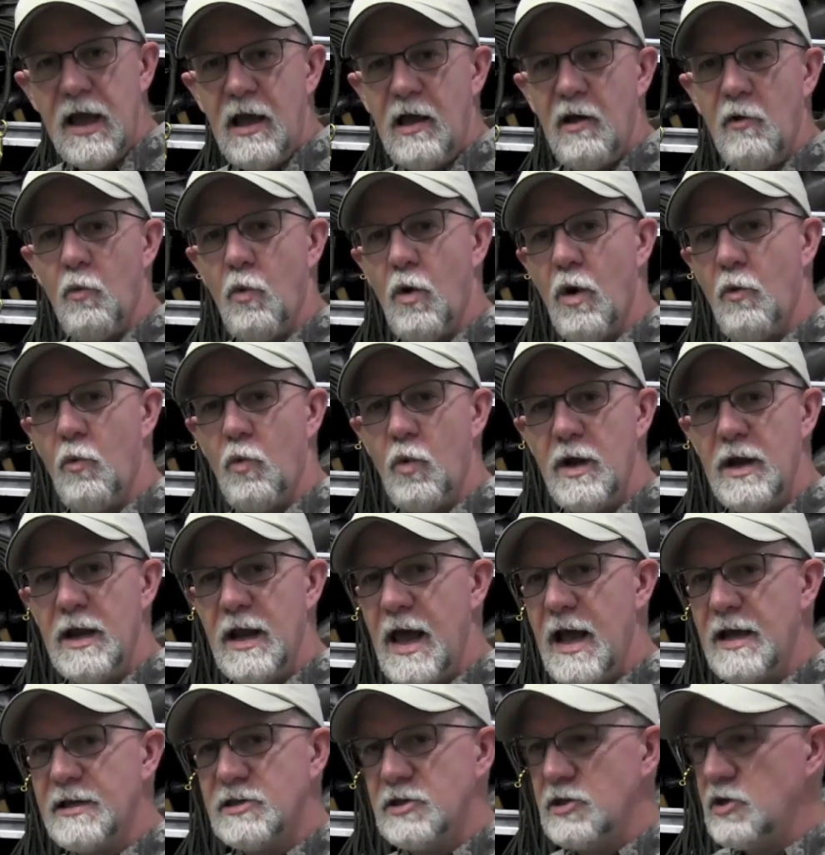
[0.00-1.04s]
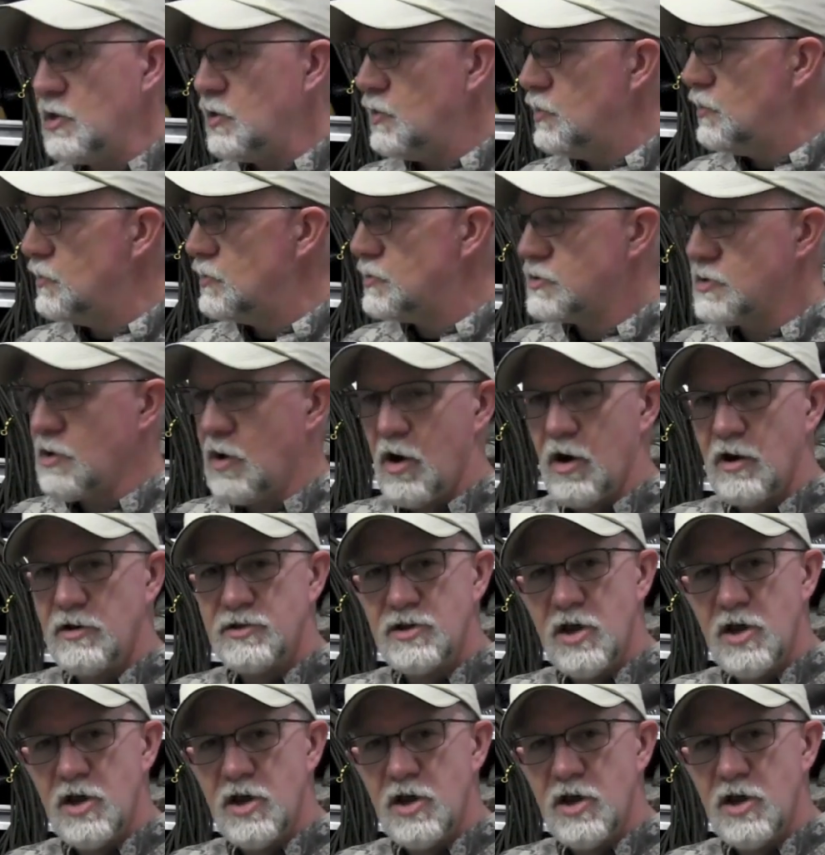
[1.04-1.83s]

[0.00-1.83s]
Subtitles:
And what we like to use are